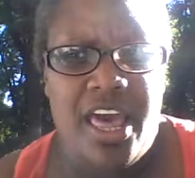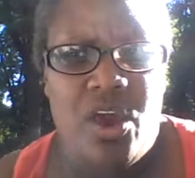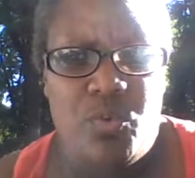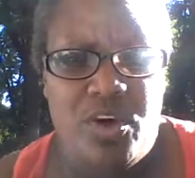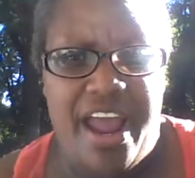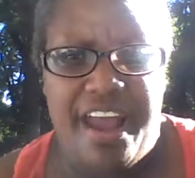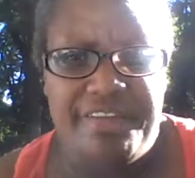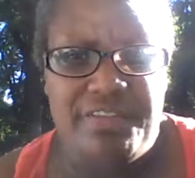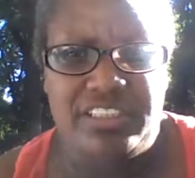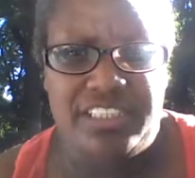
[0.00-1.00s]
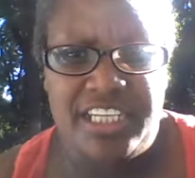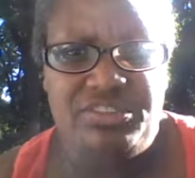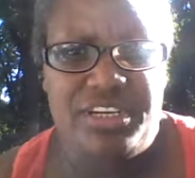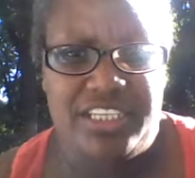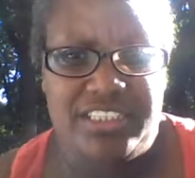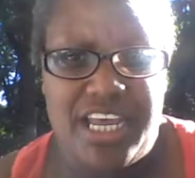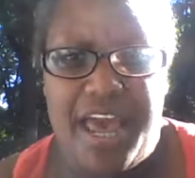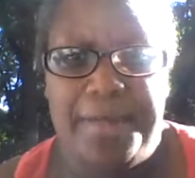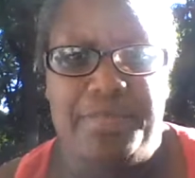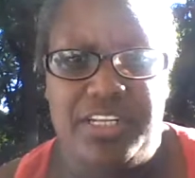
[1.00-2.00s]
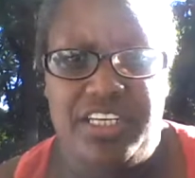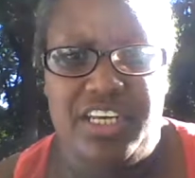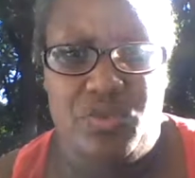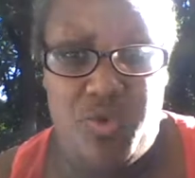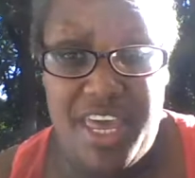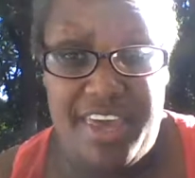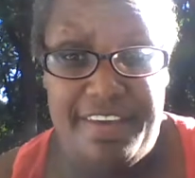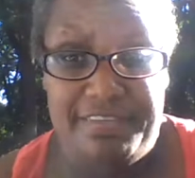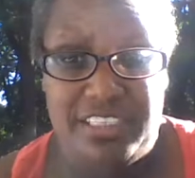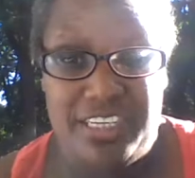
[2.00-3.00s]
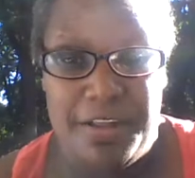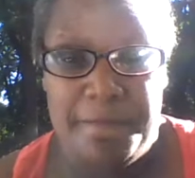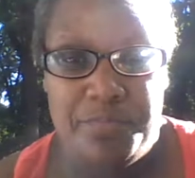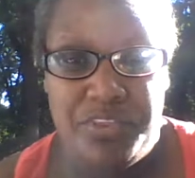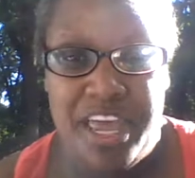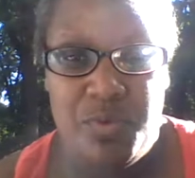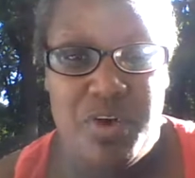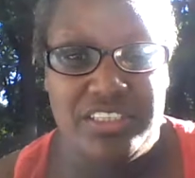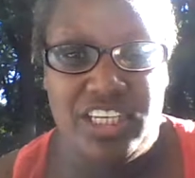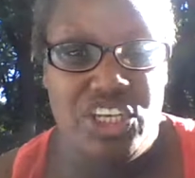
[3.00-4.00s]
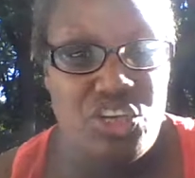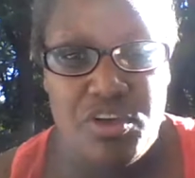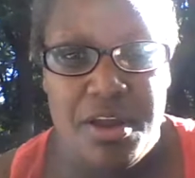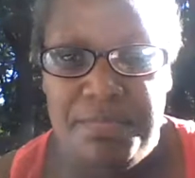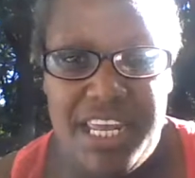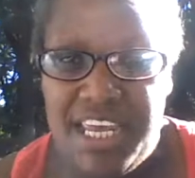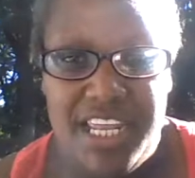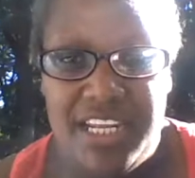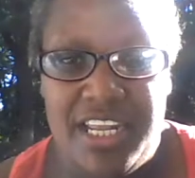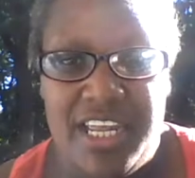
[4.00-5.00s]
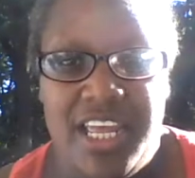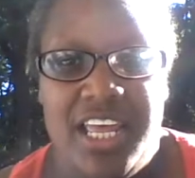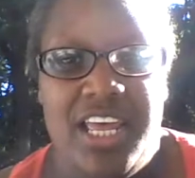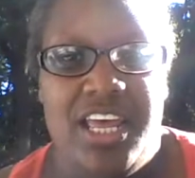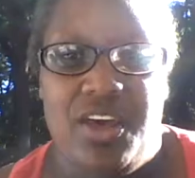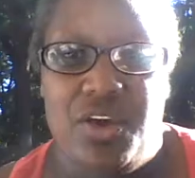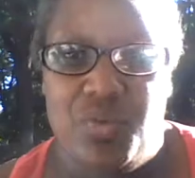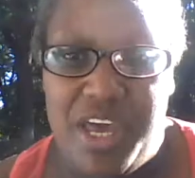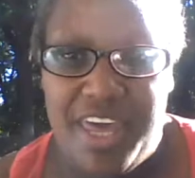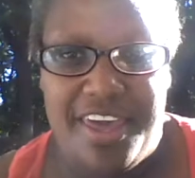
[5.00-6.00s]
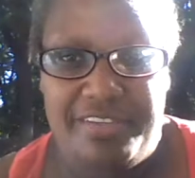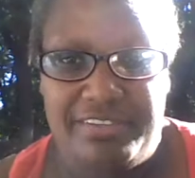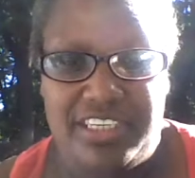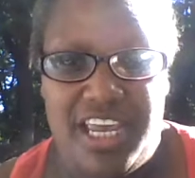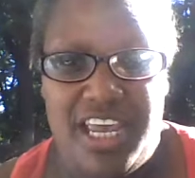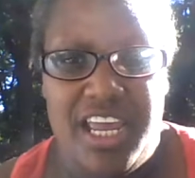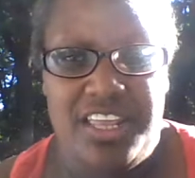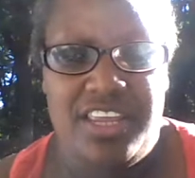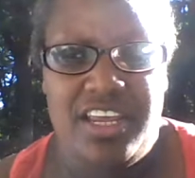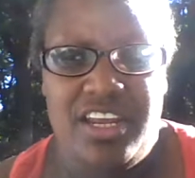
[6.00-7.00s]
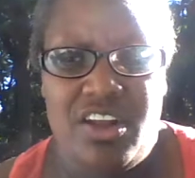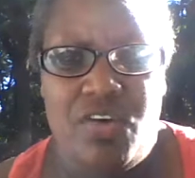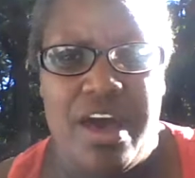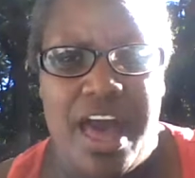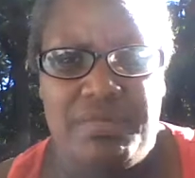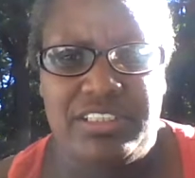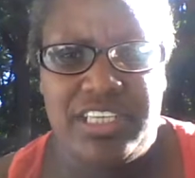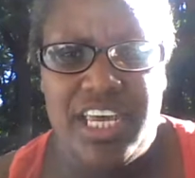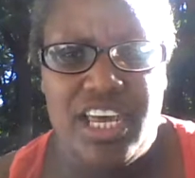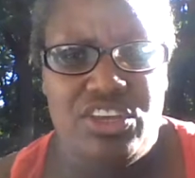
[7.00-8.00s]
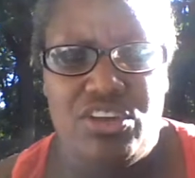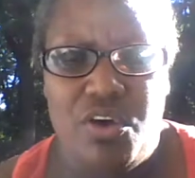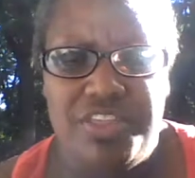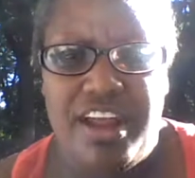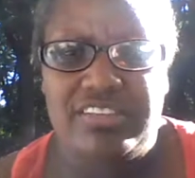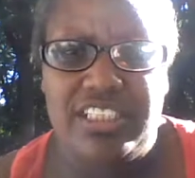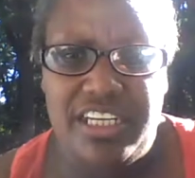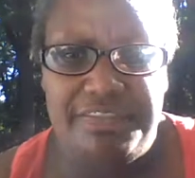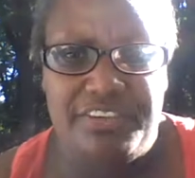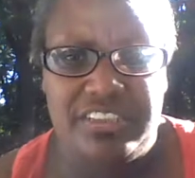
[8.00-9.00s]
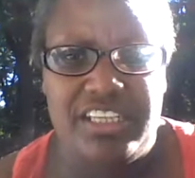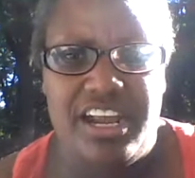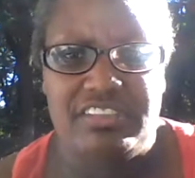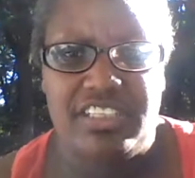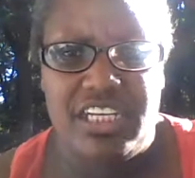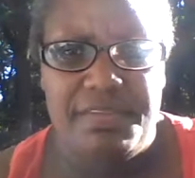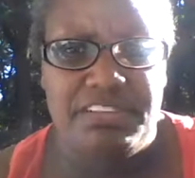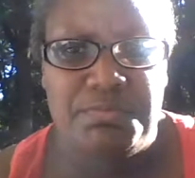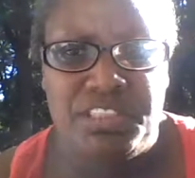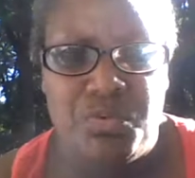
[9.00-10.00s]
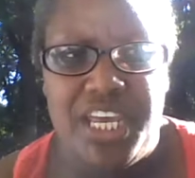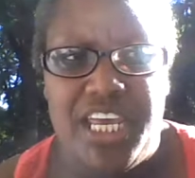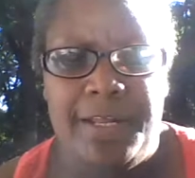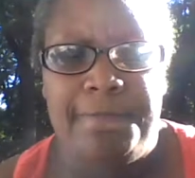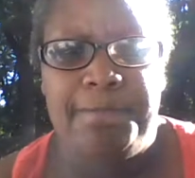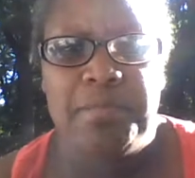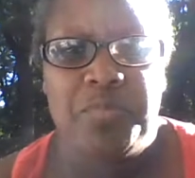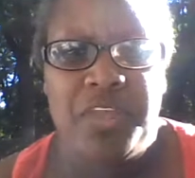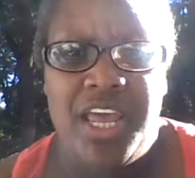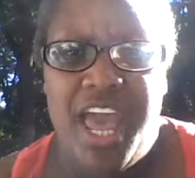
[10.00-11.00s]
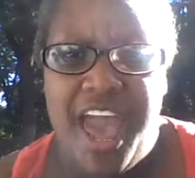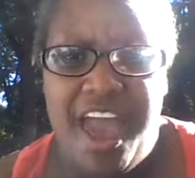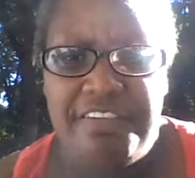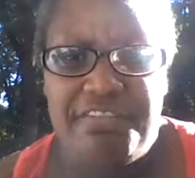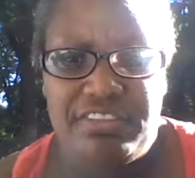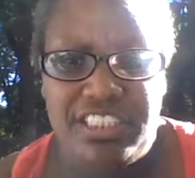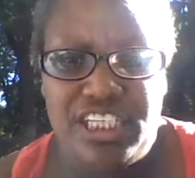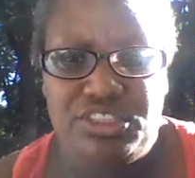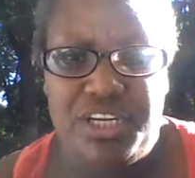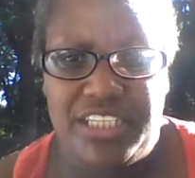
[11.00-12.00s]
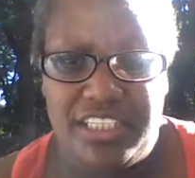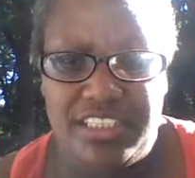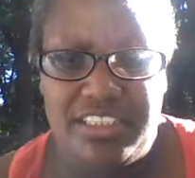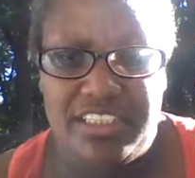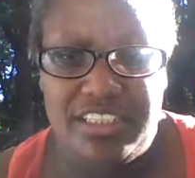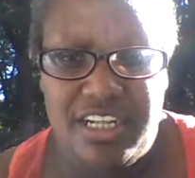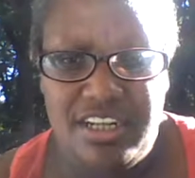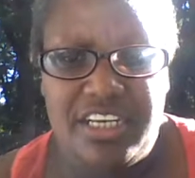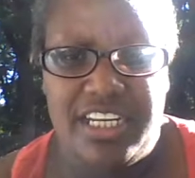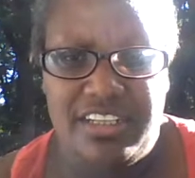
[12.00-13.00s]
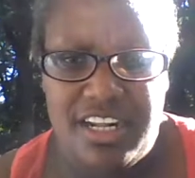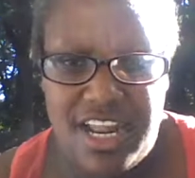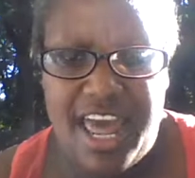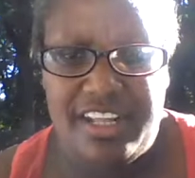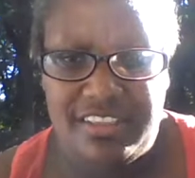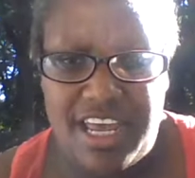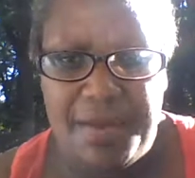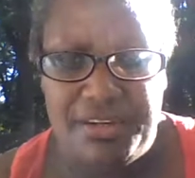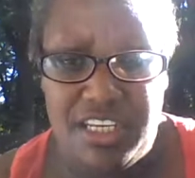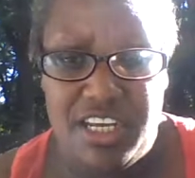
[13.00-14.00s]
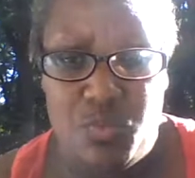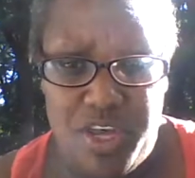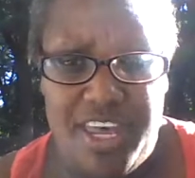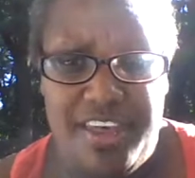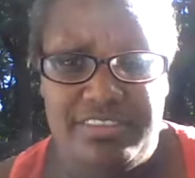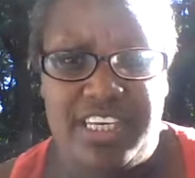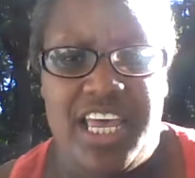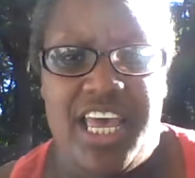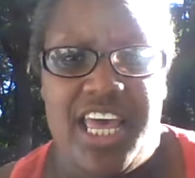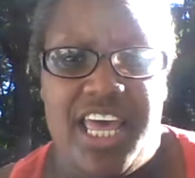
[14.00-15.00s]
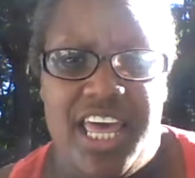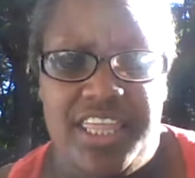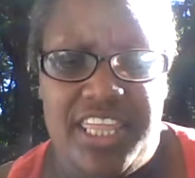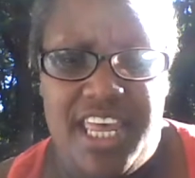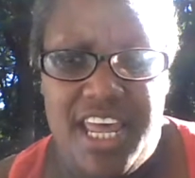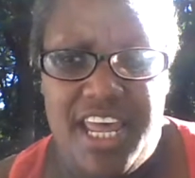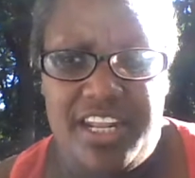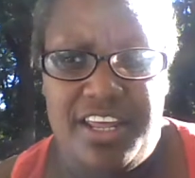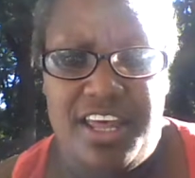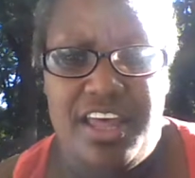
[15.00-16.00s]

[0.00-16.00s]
were Afrocentric type looking weaves. they wasn't European weaves." and you know I was thinking you know there's a difference there's a difference between Afrocentric looking like type looking weaves, than